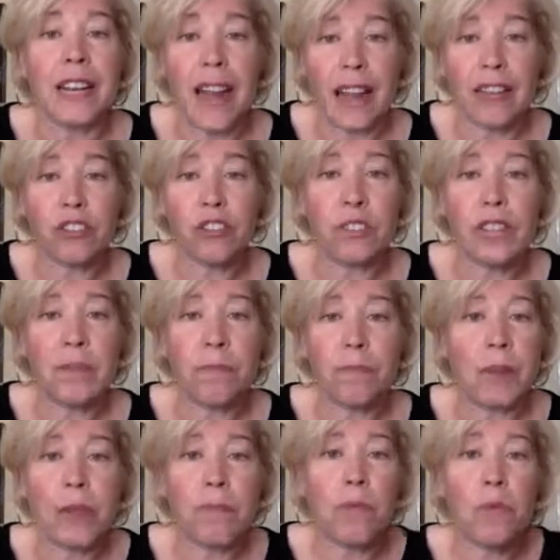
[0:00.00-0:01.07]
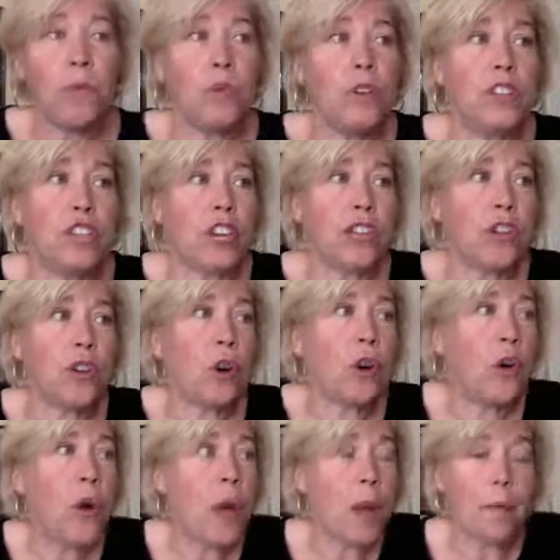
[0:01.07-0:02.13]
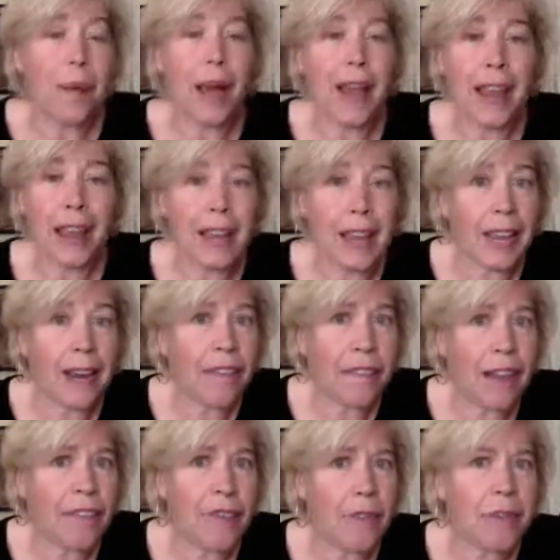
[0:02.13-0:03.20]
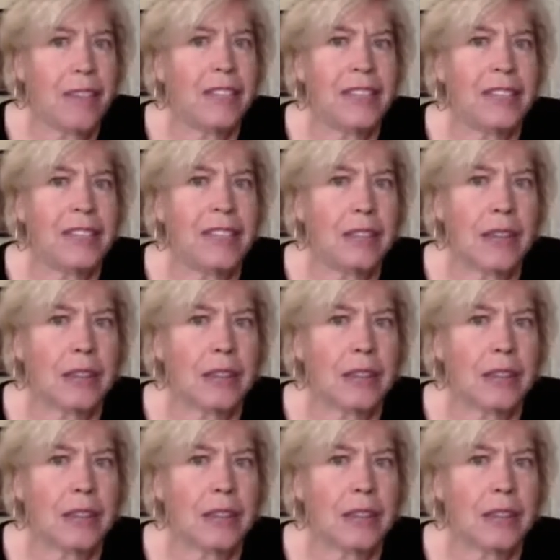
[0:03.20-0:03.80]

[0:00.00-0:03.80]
actually people would just go buy a can of fava beans and oh.